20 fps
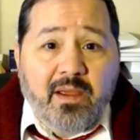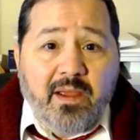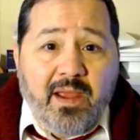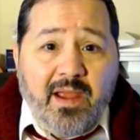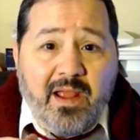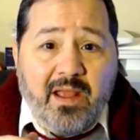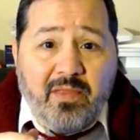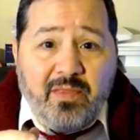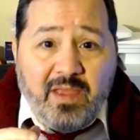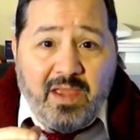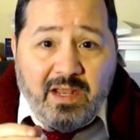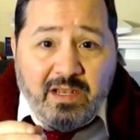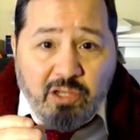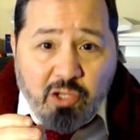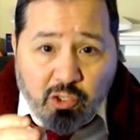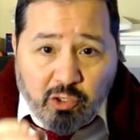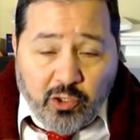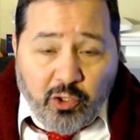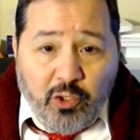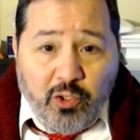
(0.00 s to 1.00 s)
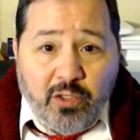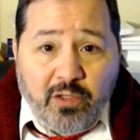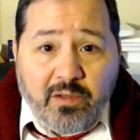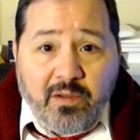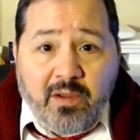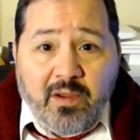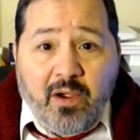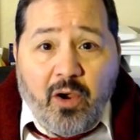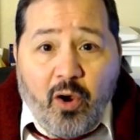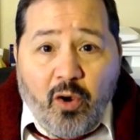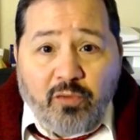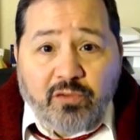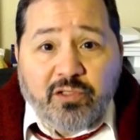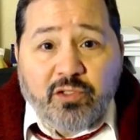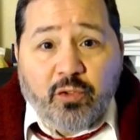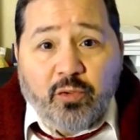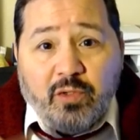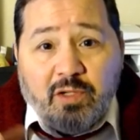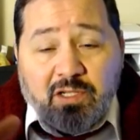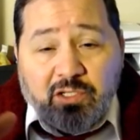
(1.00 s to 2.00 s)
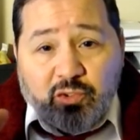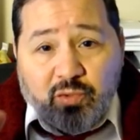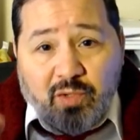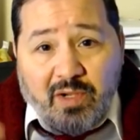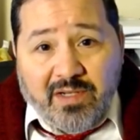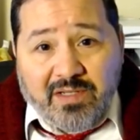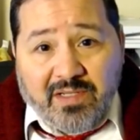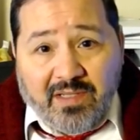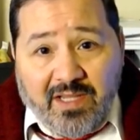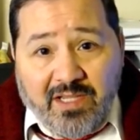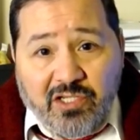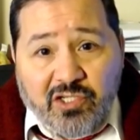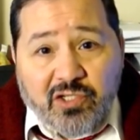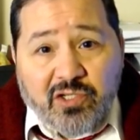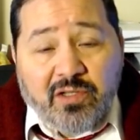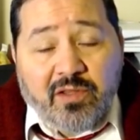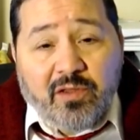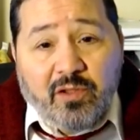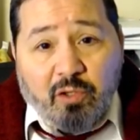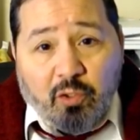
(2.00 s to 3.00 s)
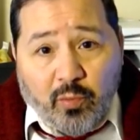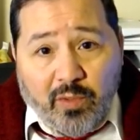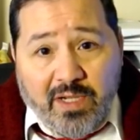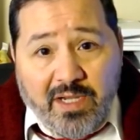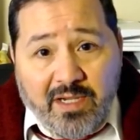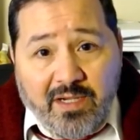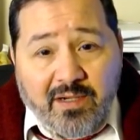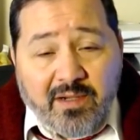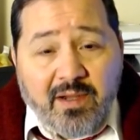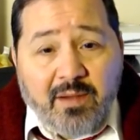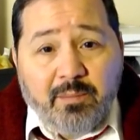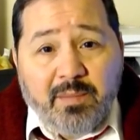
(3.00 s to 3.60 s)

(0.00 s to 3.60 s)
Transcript: And then you learn also in translation the Greek,